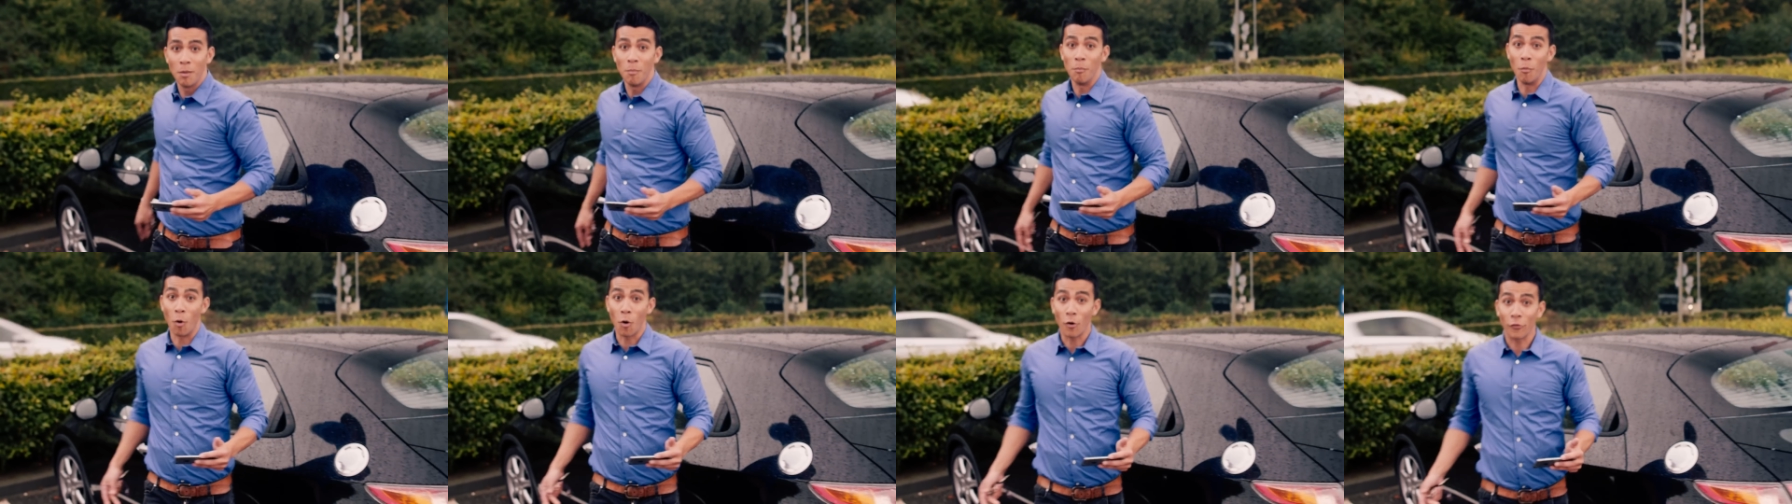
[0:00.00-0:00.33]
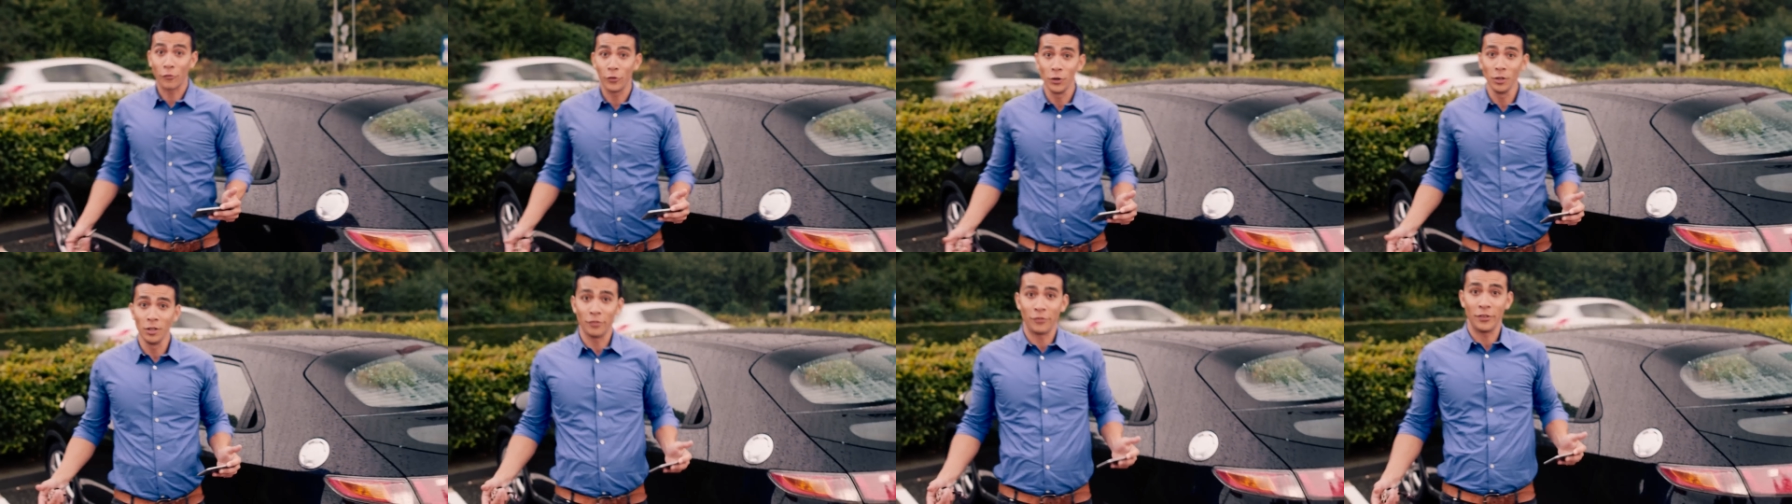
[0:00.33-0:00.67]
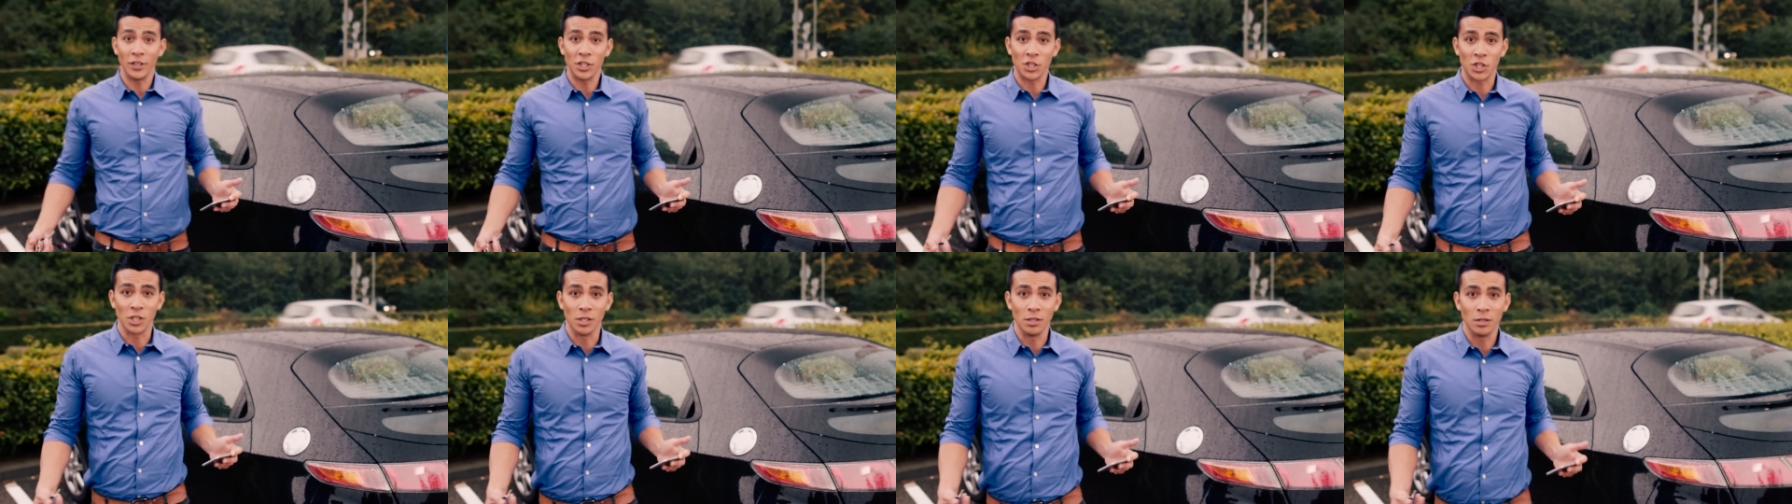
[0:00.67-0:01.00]
more fuel
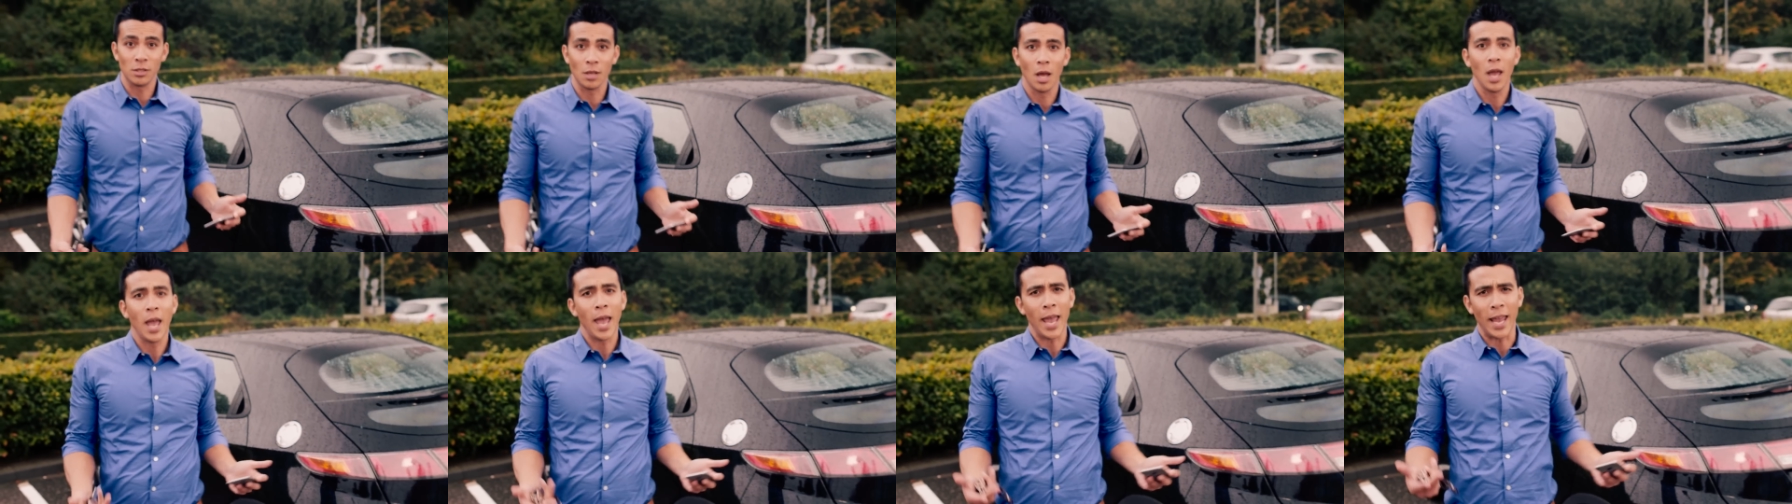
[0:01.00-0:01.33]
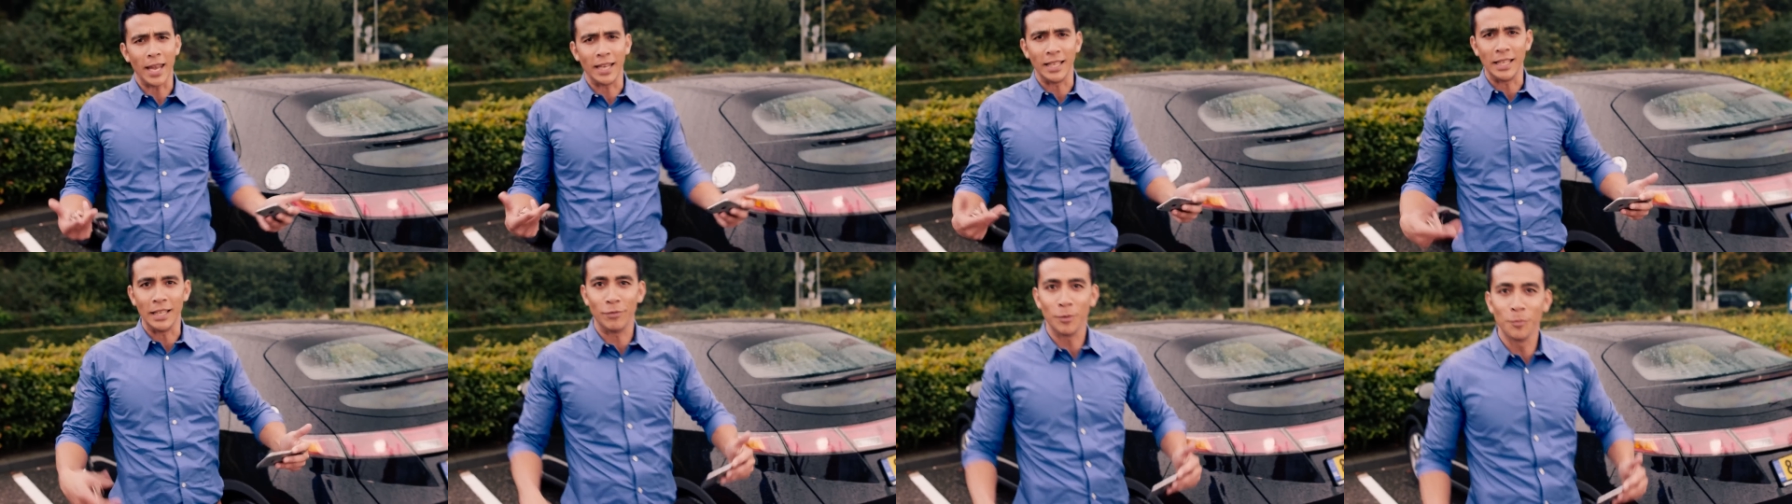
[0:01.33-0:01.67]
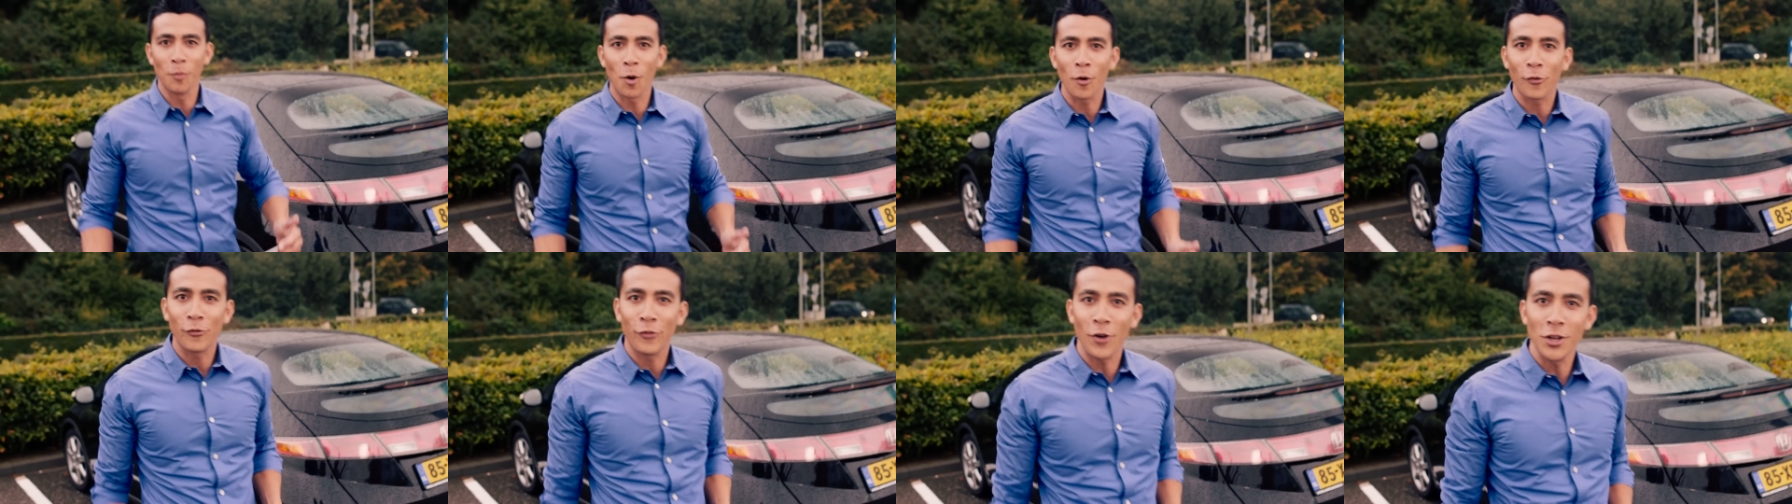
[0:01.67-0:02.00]
efficient, and even
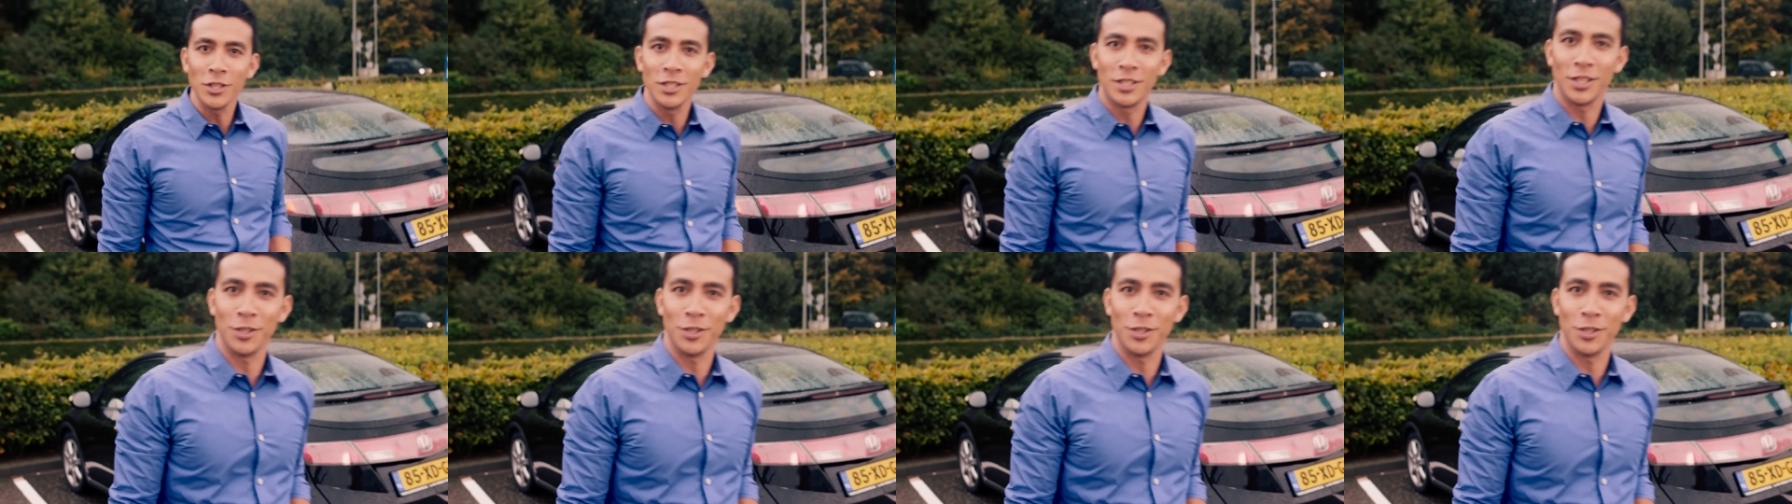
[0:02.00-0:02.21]
more fun